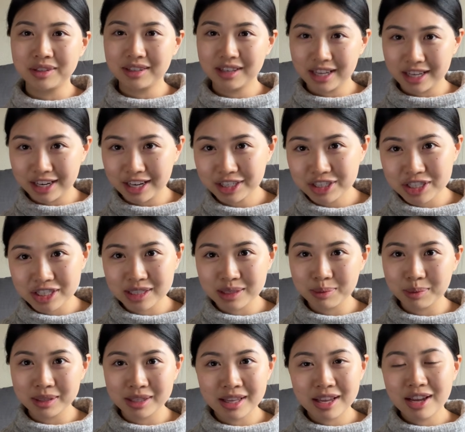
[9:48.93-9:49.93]
connections
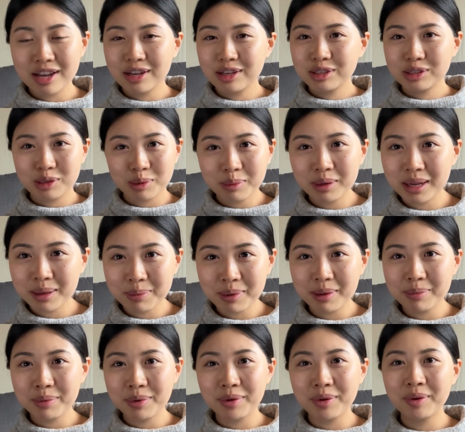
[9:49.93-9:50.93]
with so many
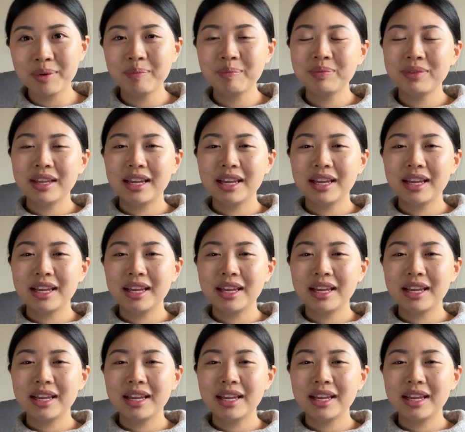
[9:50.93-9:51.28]
people.